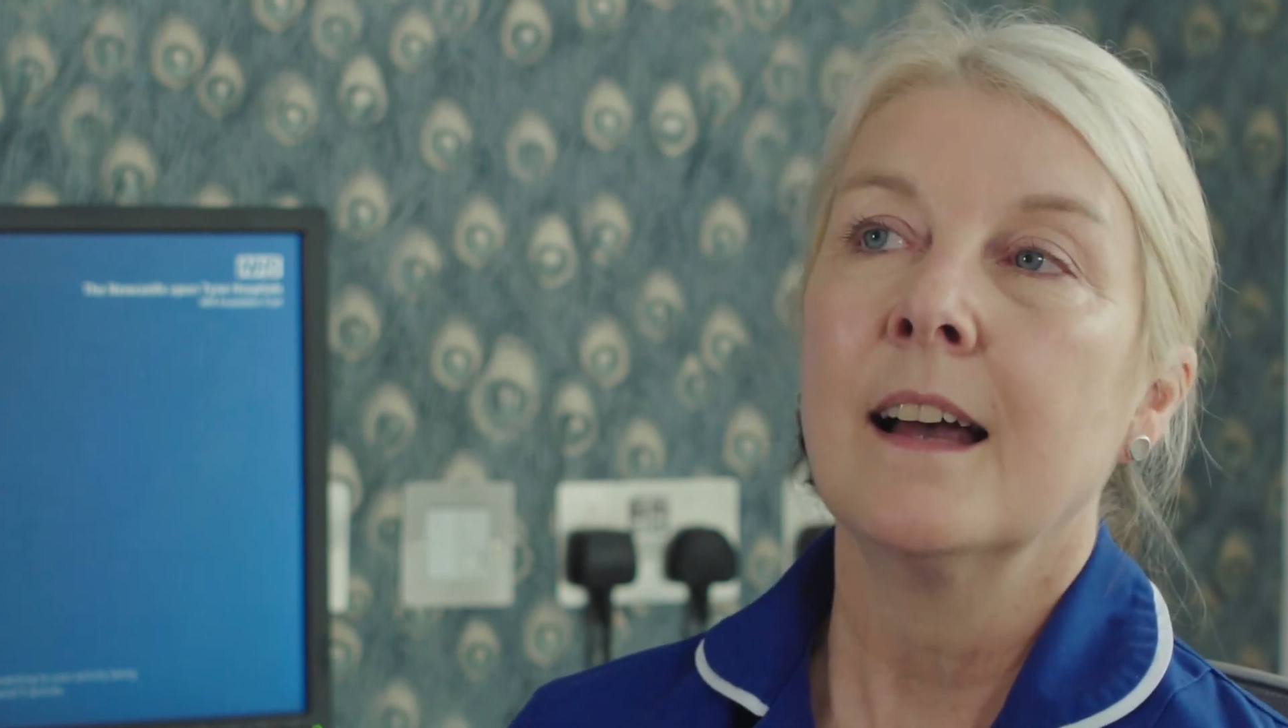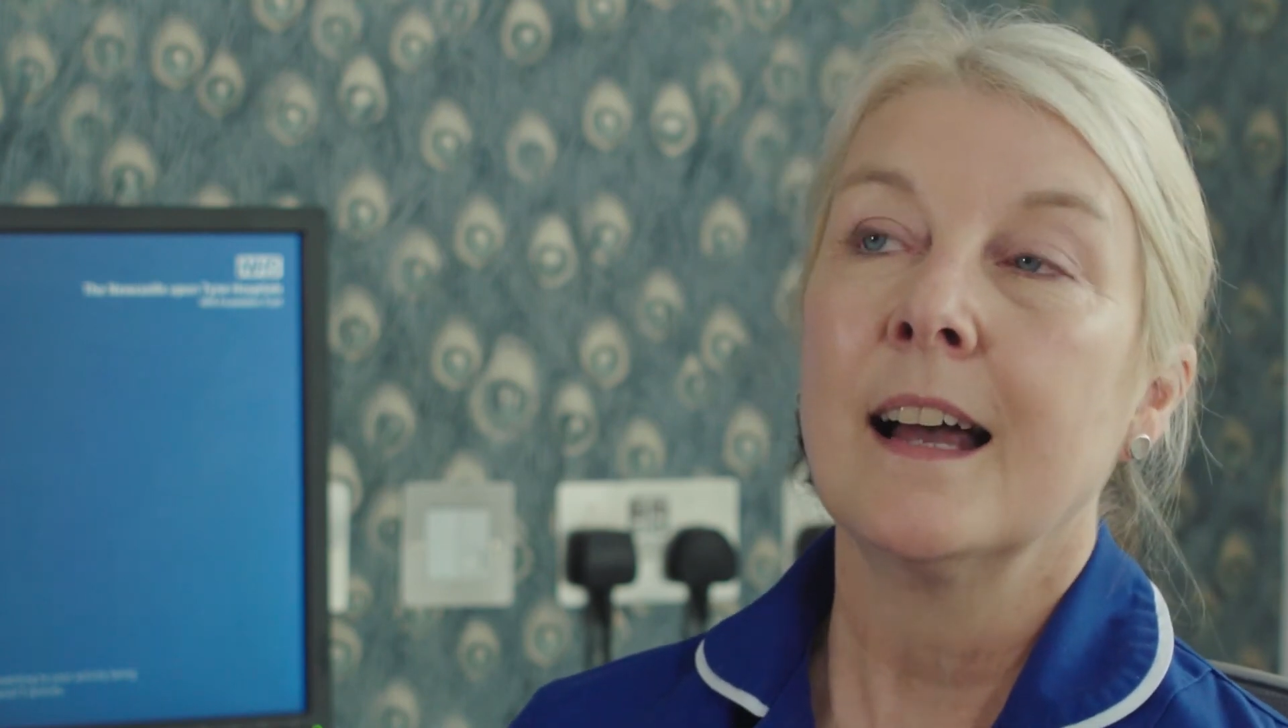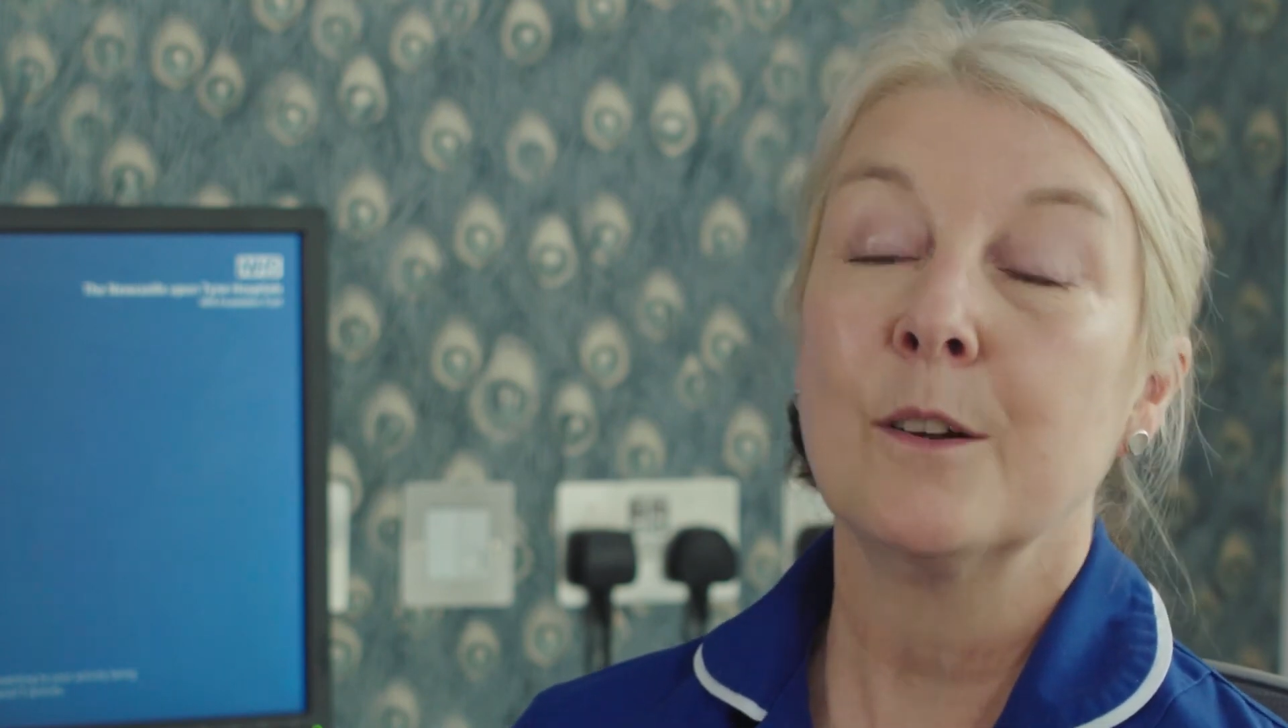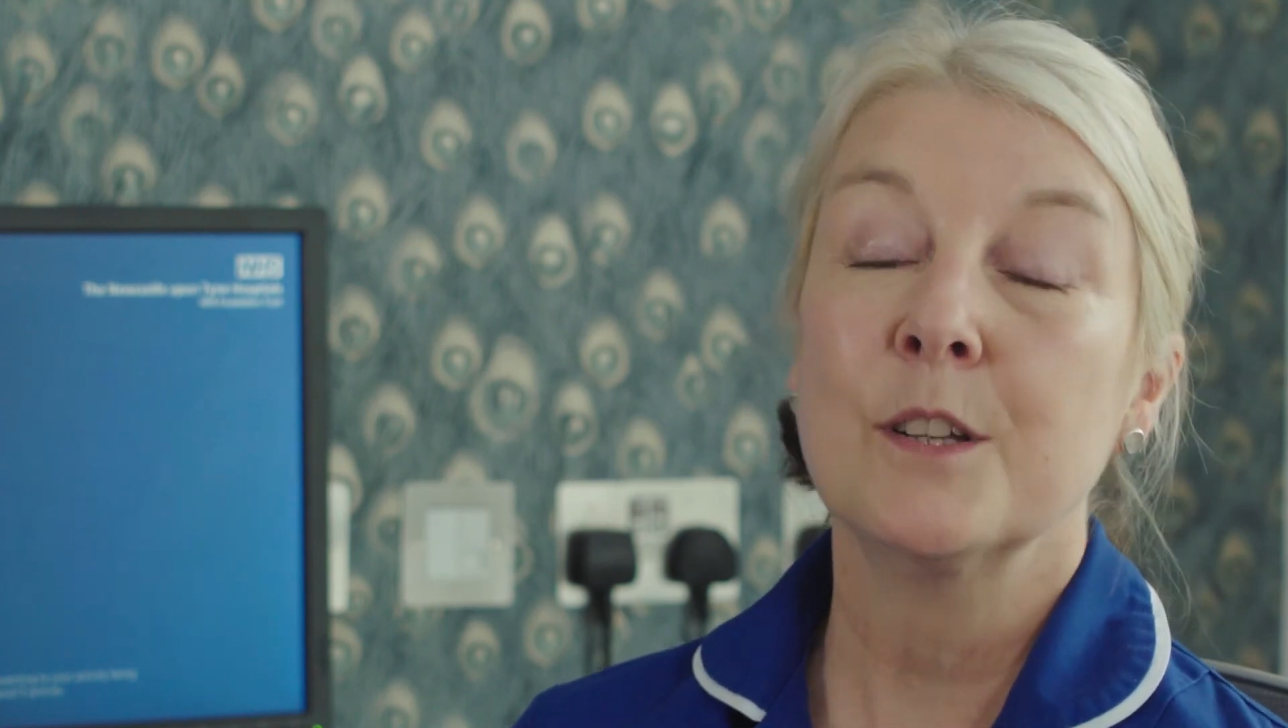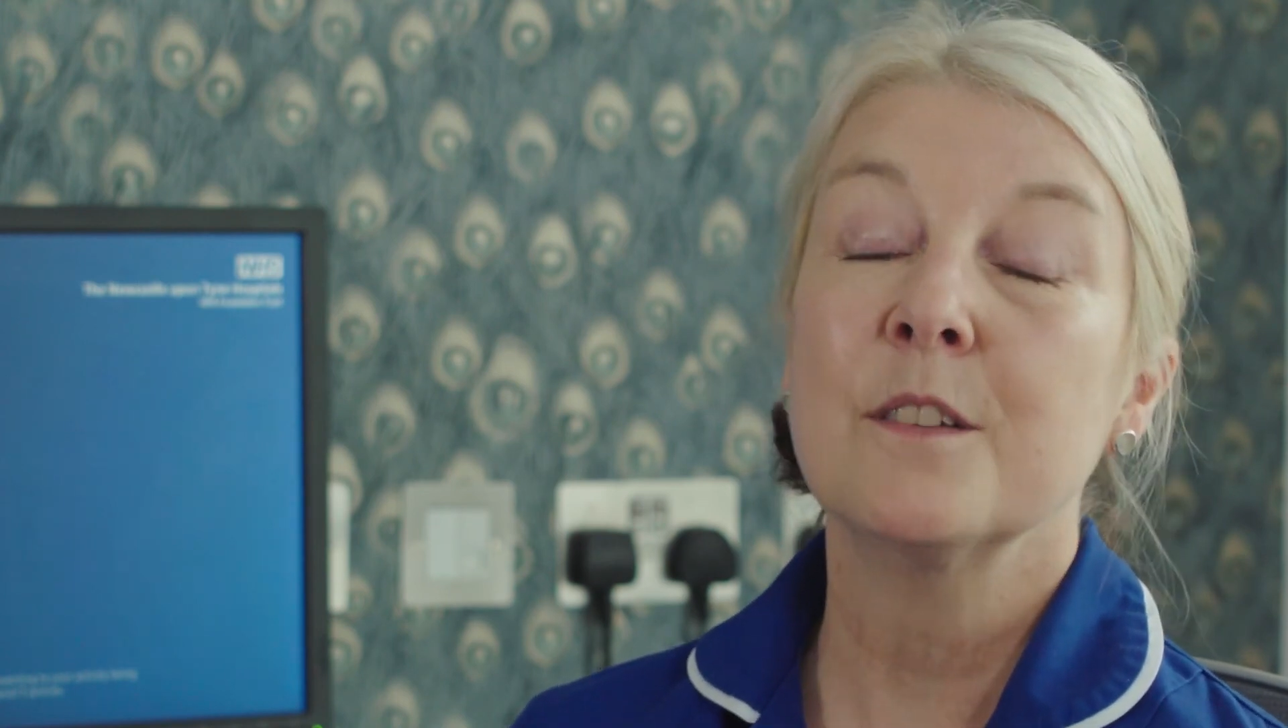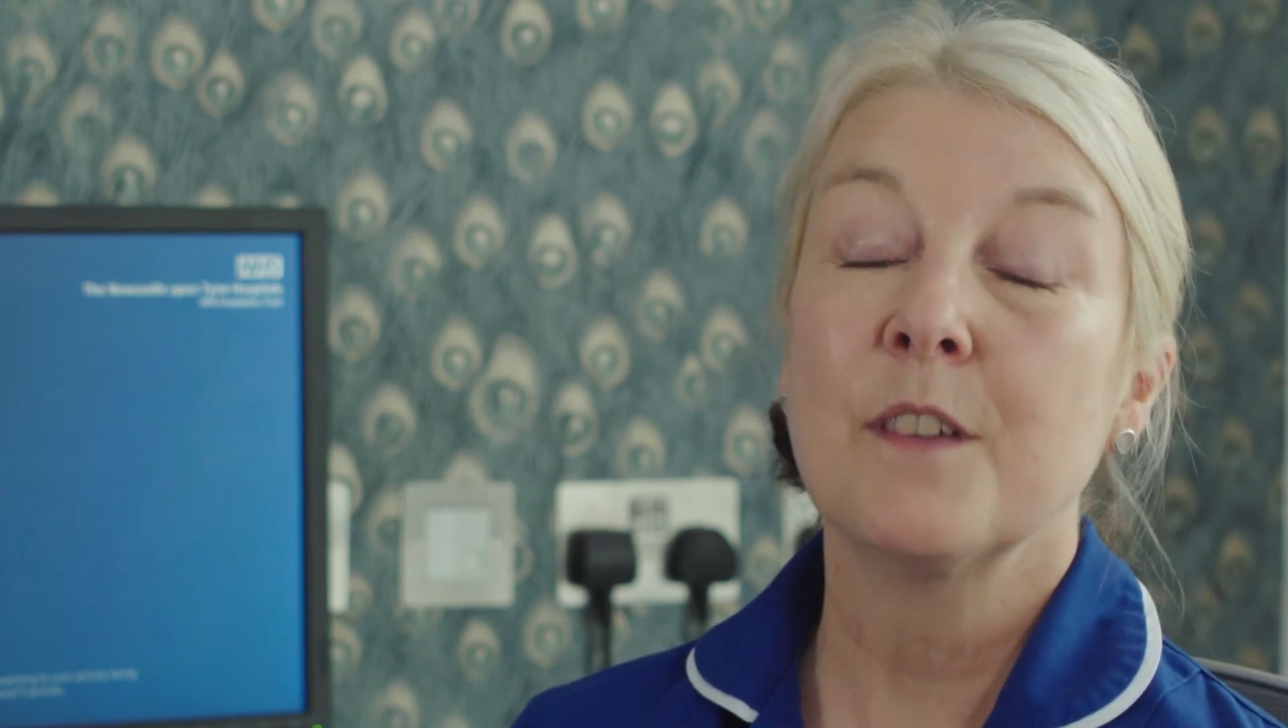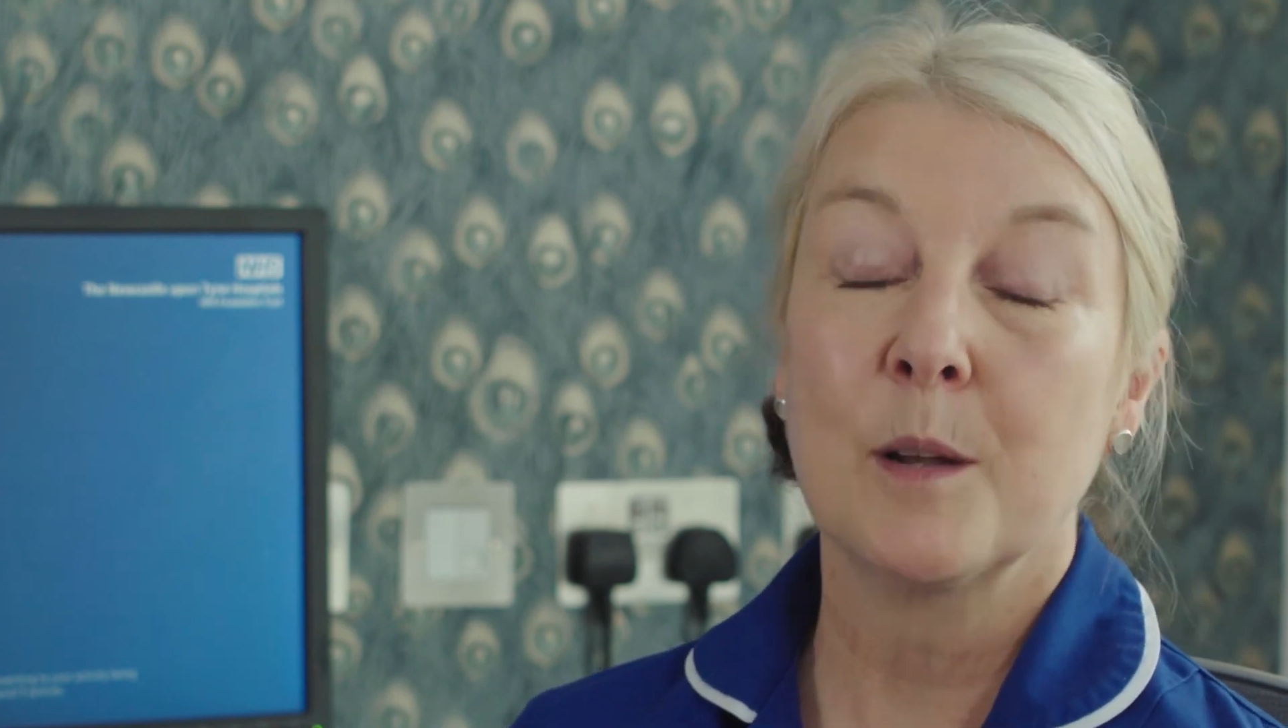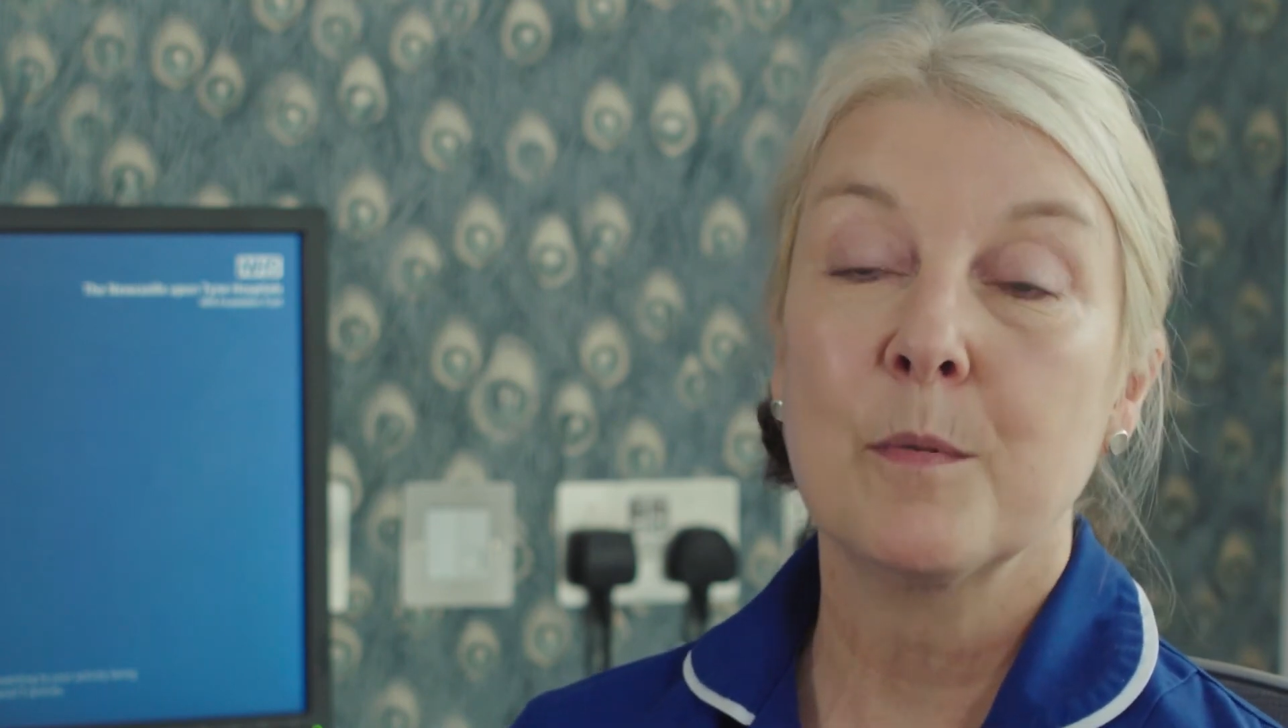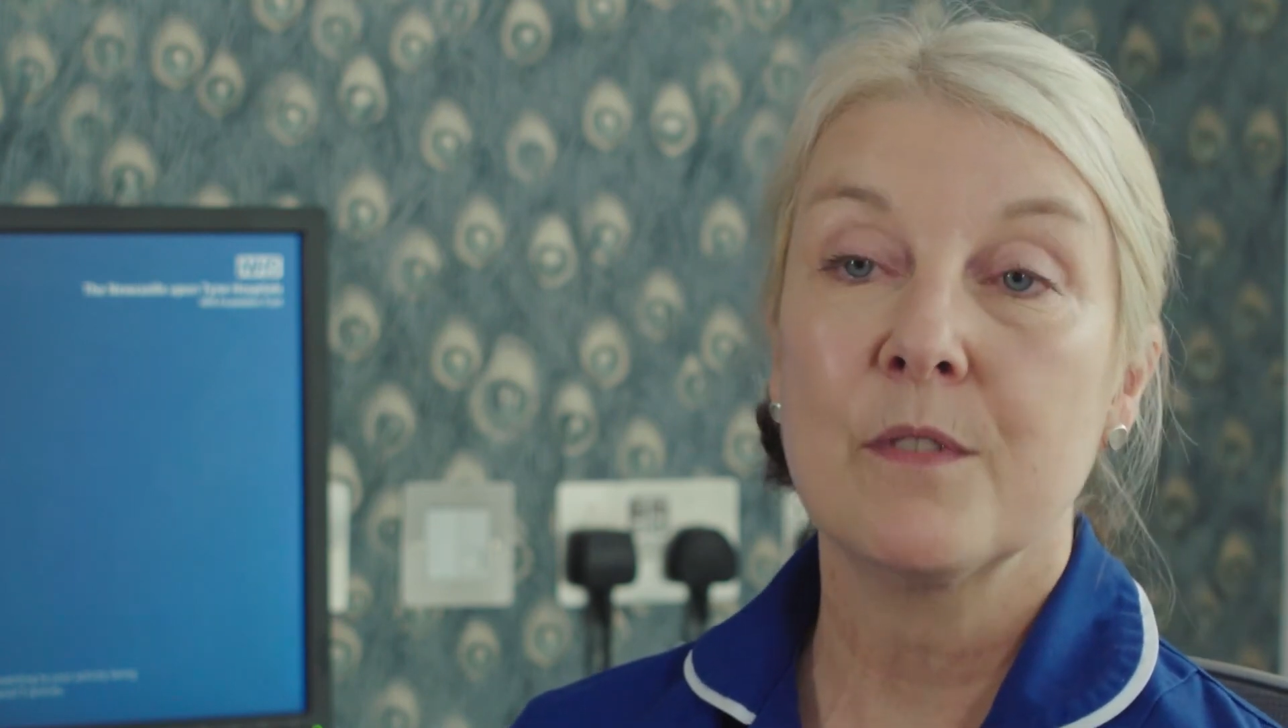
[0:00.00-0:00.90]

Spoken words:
how to develop